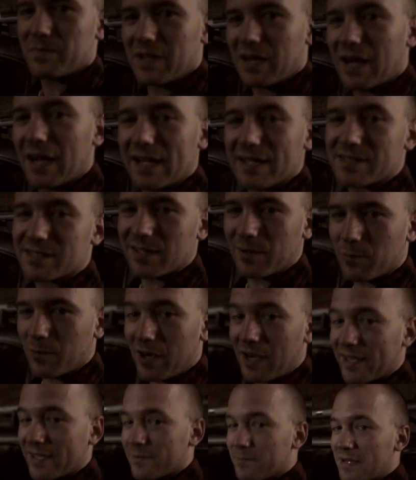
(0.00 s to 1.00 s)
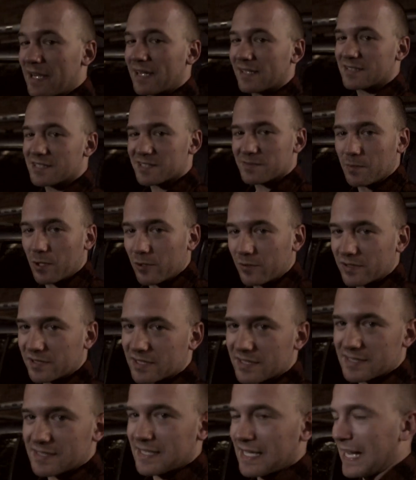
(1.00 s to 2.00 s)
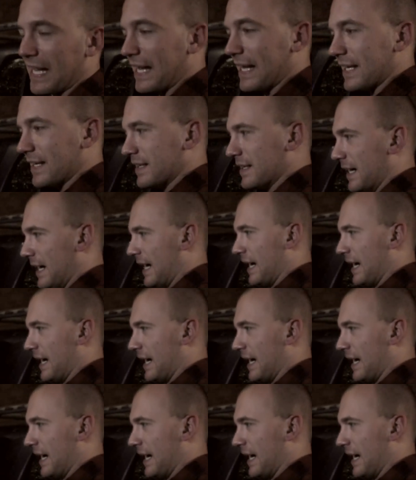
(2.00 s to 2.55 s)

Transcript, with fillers: All right, so I'm walking back to smoke with this guy.